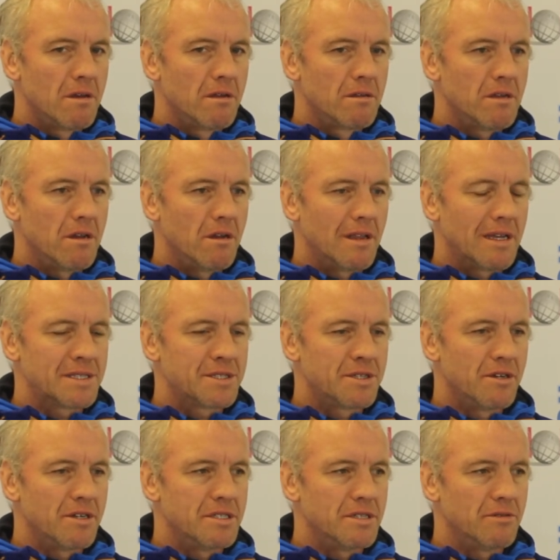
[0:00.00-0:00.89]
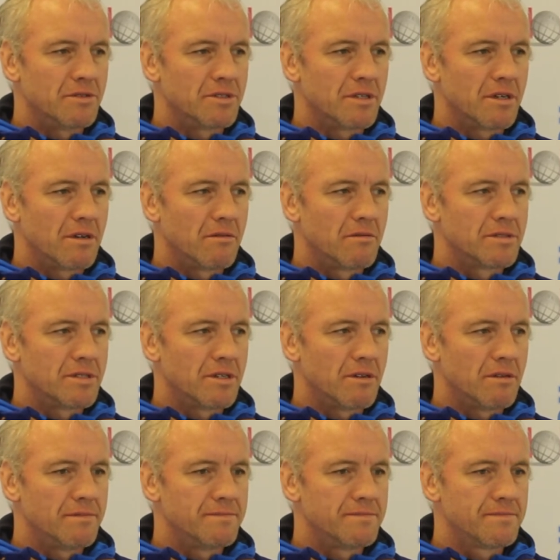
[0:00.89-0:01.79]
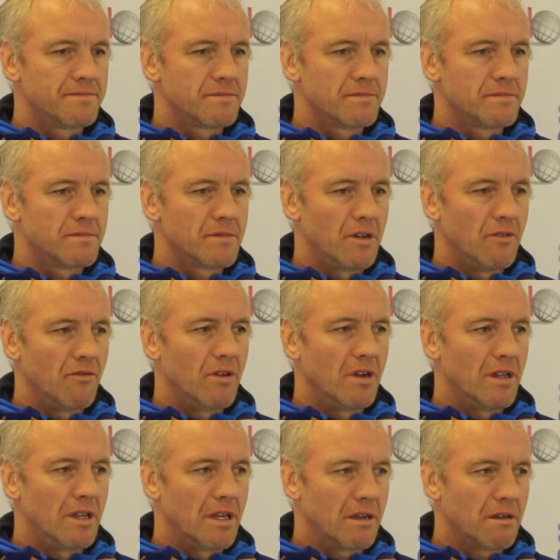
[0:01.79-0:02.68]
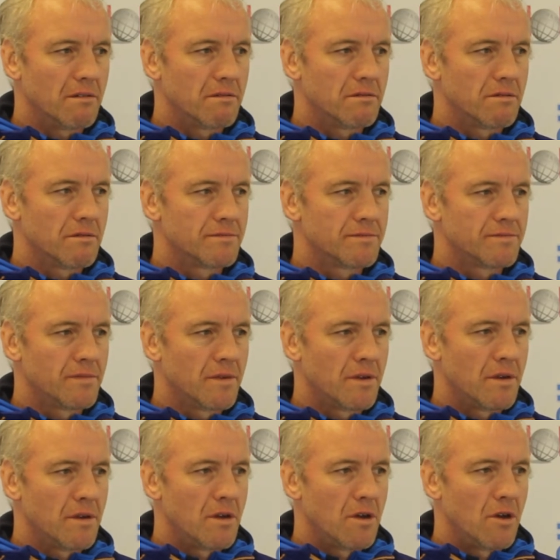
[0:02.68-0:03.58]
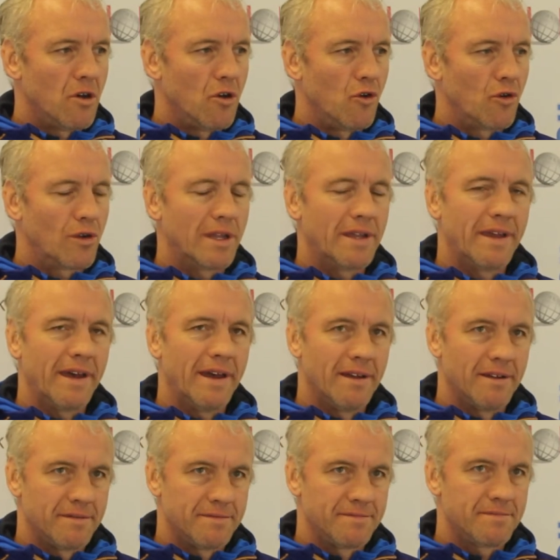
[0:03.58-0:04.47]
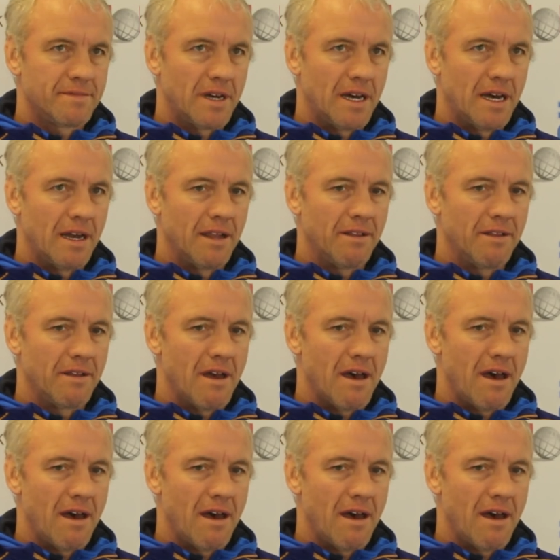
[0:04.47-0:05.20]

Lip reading: You know, last Thursday was a really ugly day, and